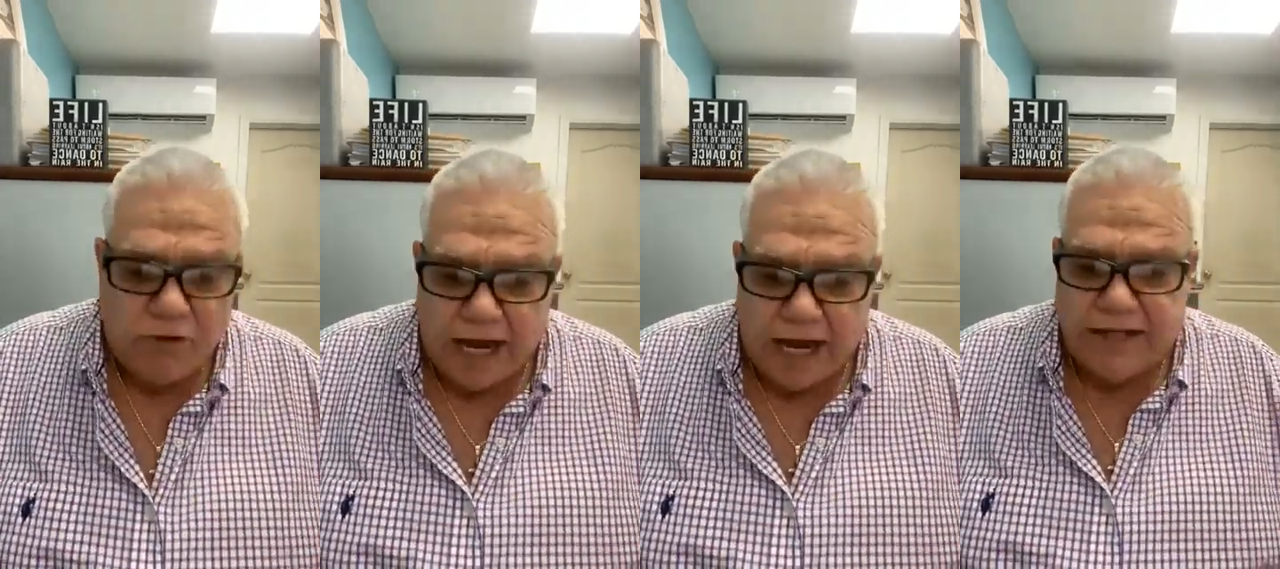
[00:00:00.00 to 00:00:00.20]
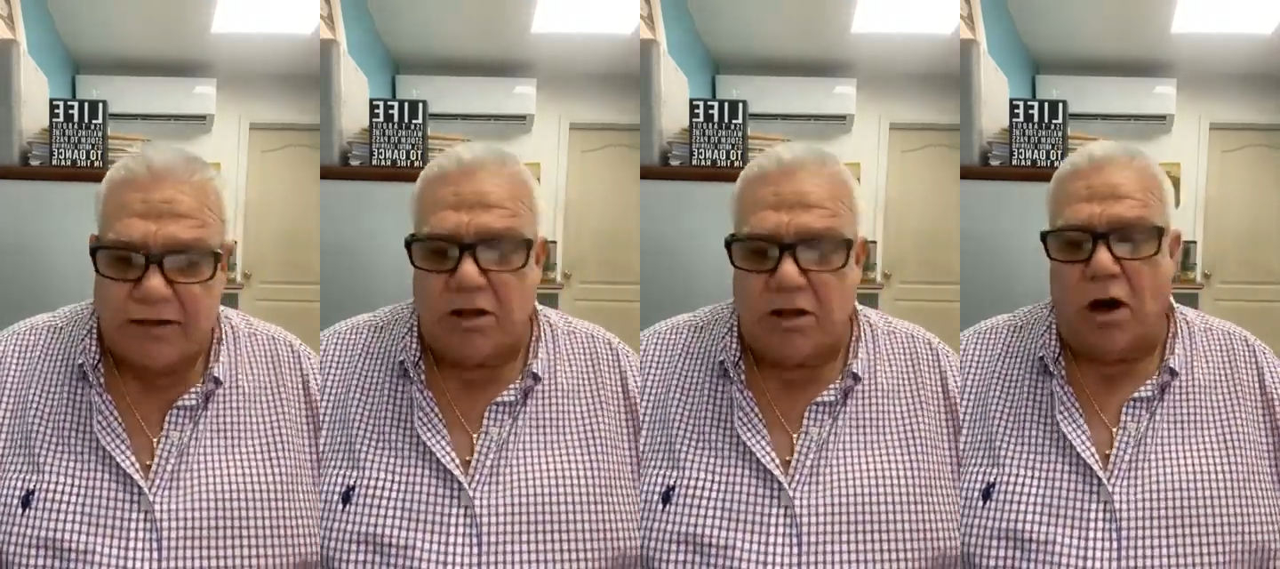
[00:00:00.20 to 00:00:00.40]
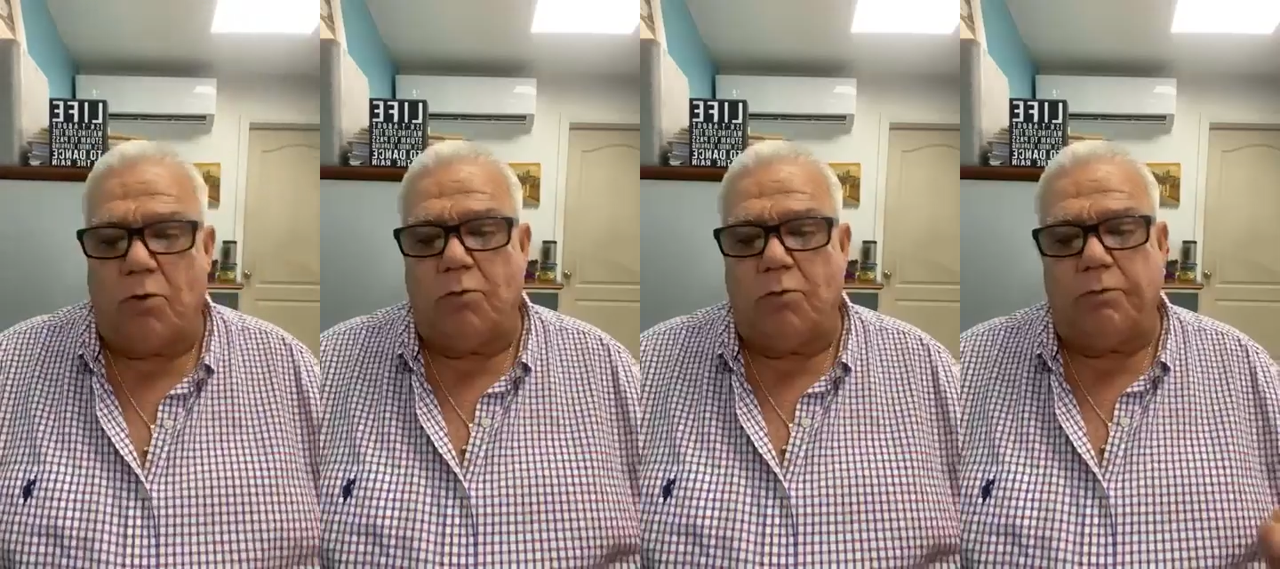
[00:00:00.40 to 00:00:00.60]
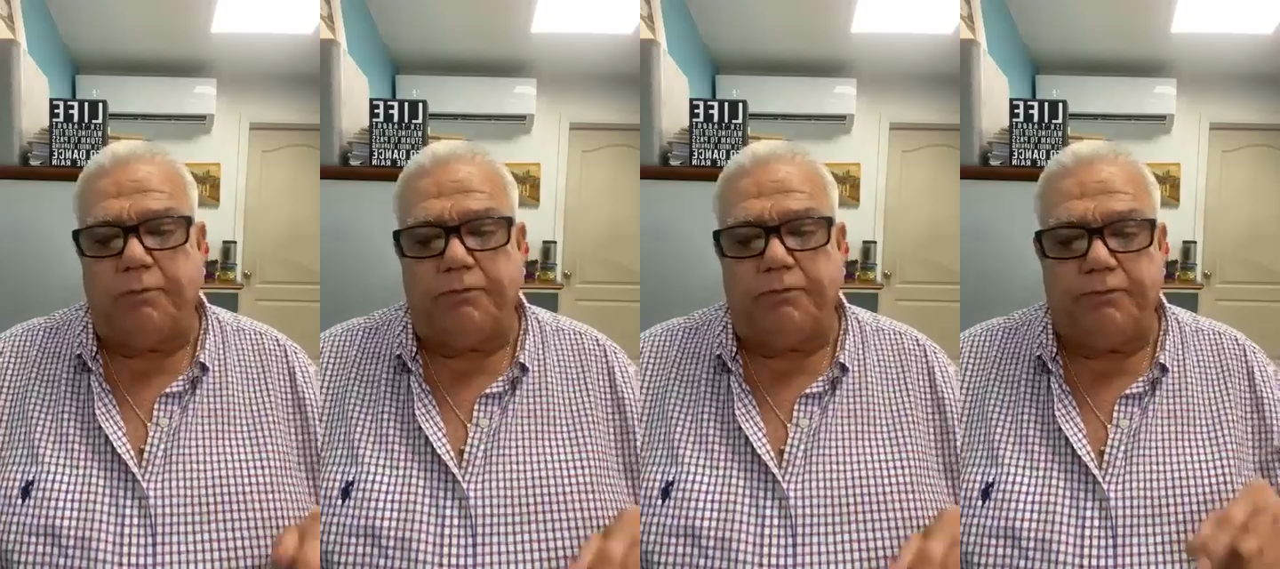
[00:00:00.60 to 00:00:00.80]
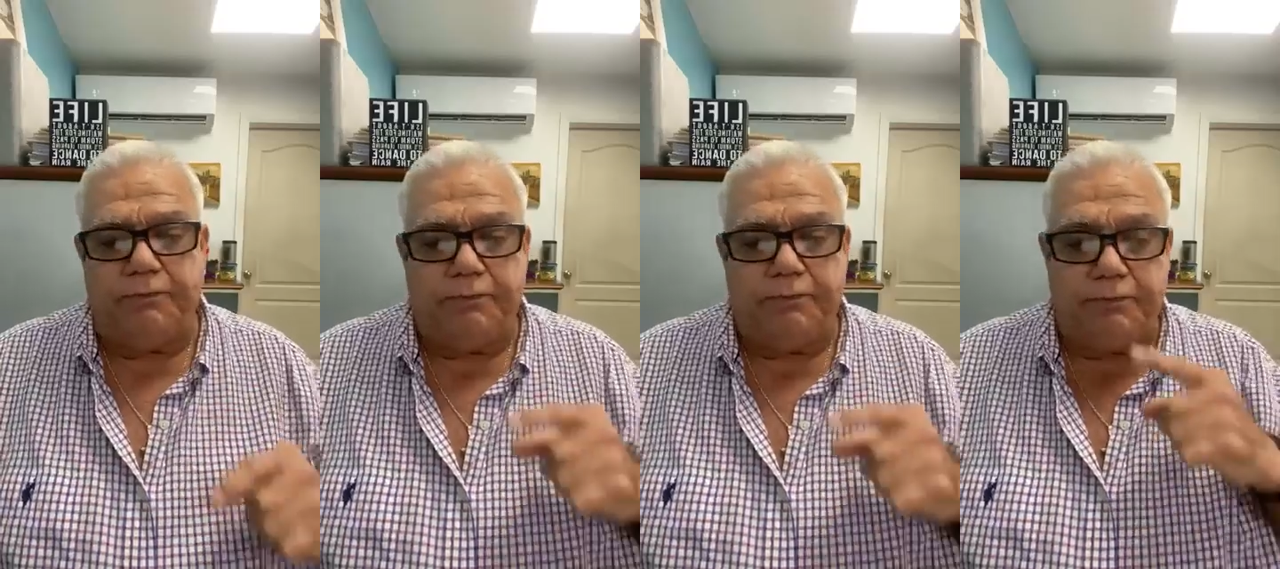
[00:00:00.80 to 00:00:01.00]
right
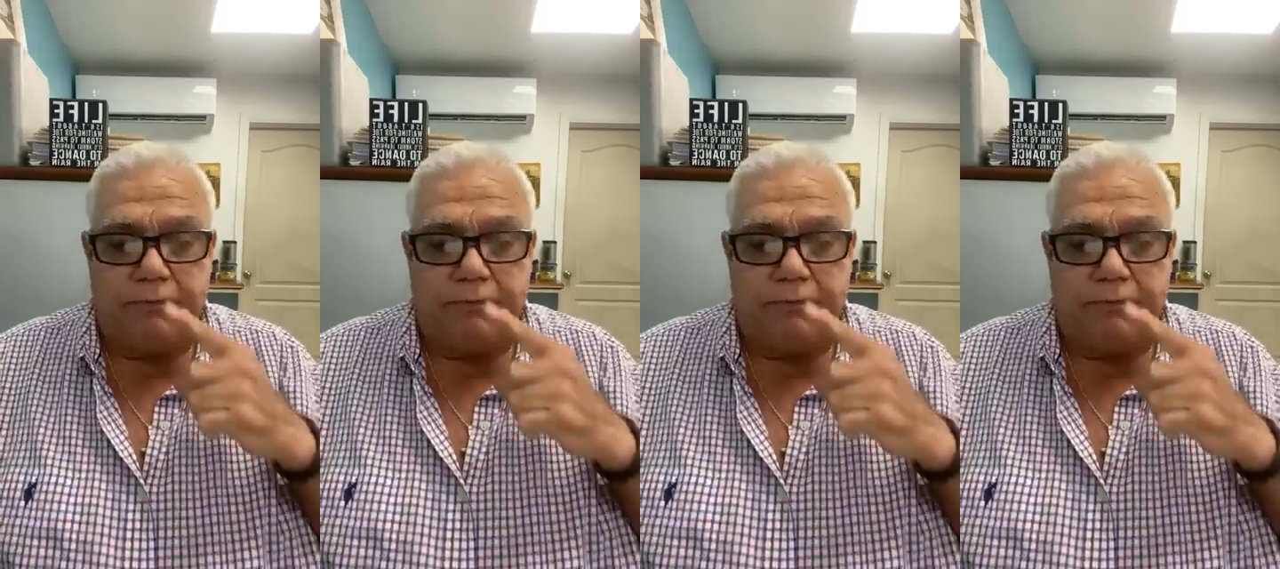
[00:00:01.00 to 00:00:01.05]
now